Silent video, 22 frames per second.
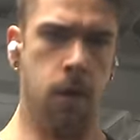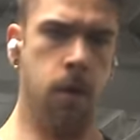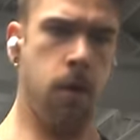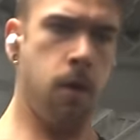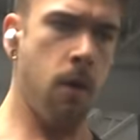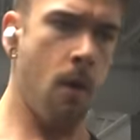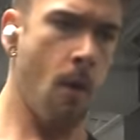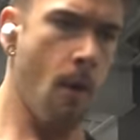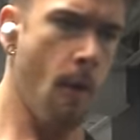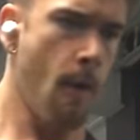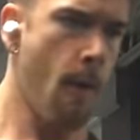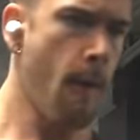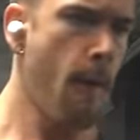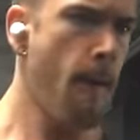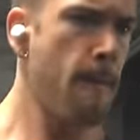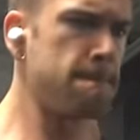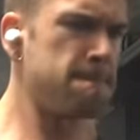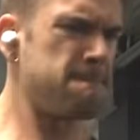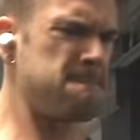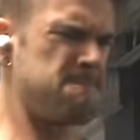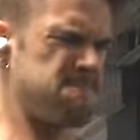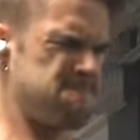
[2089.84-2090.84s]
let's rock a
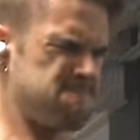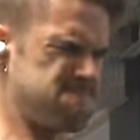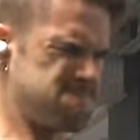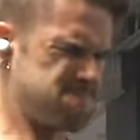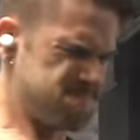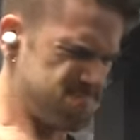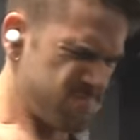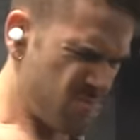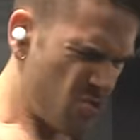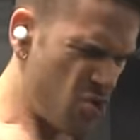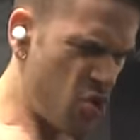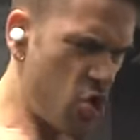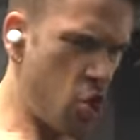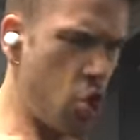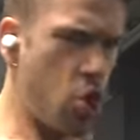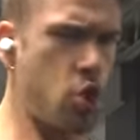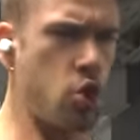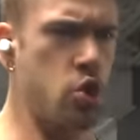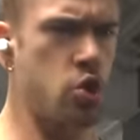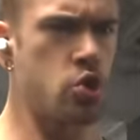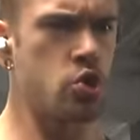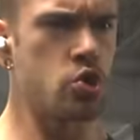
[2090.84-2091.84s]
tank top,
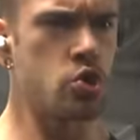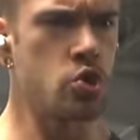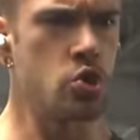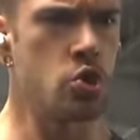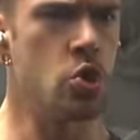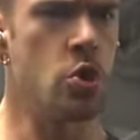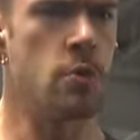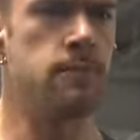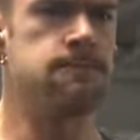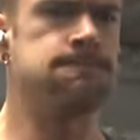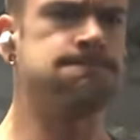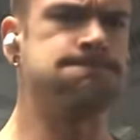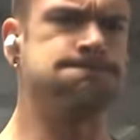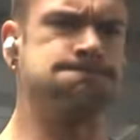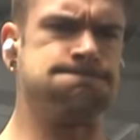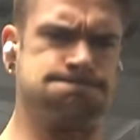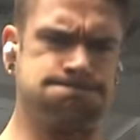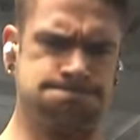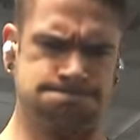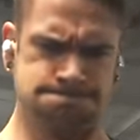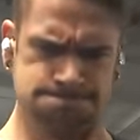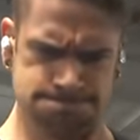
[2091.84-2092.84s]
get some curls.
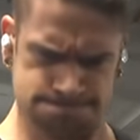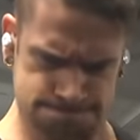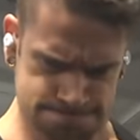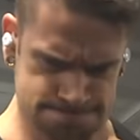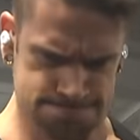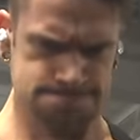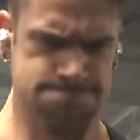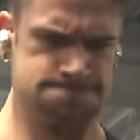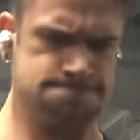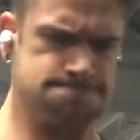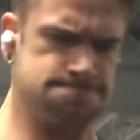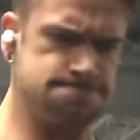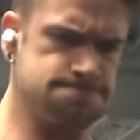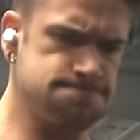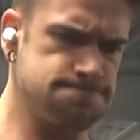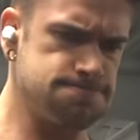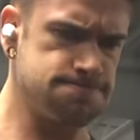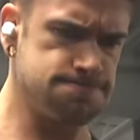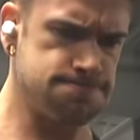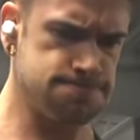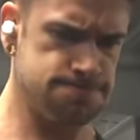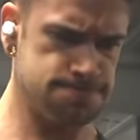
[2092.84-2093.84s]
I'm not the
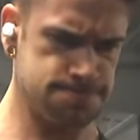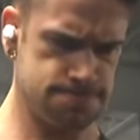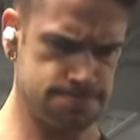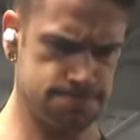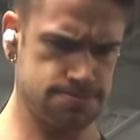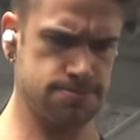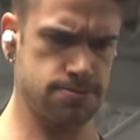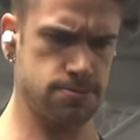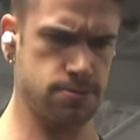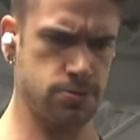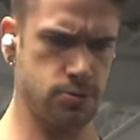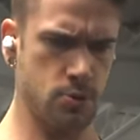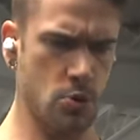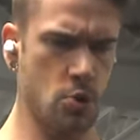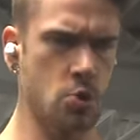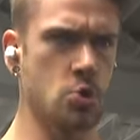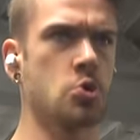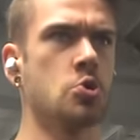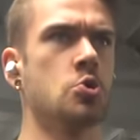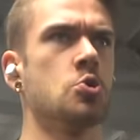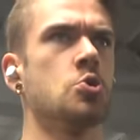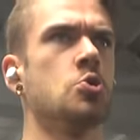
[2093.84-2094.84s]
leanest I have been,
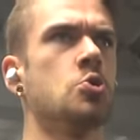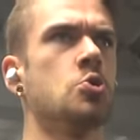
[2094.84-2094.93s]
but I am